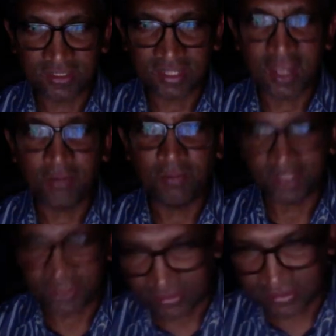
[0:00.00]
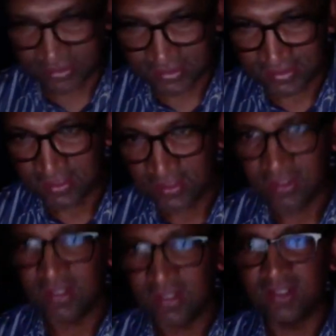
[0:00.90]
in our patients
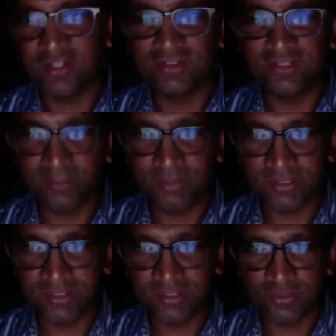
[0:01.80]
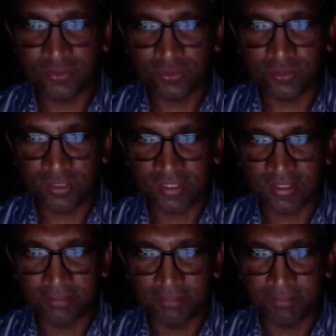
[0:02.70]
uh, yeah. contributed to,
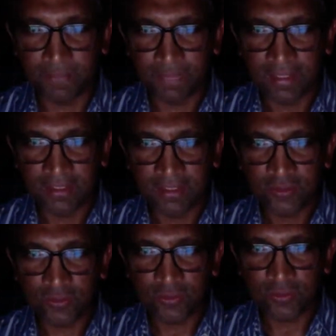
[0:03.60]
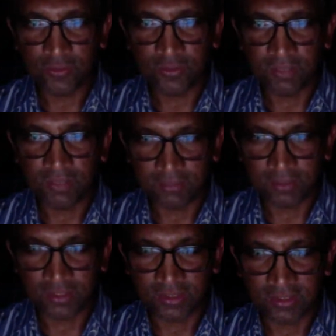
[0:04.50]
um, to, to the blood
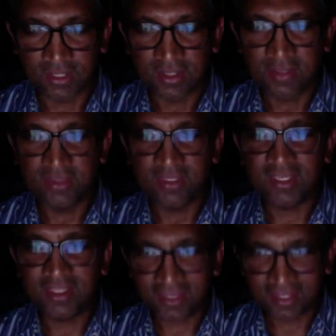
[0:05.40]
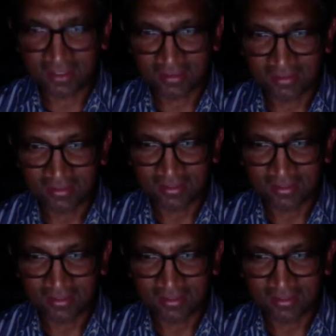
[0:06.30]
pressure. The thing,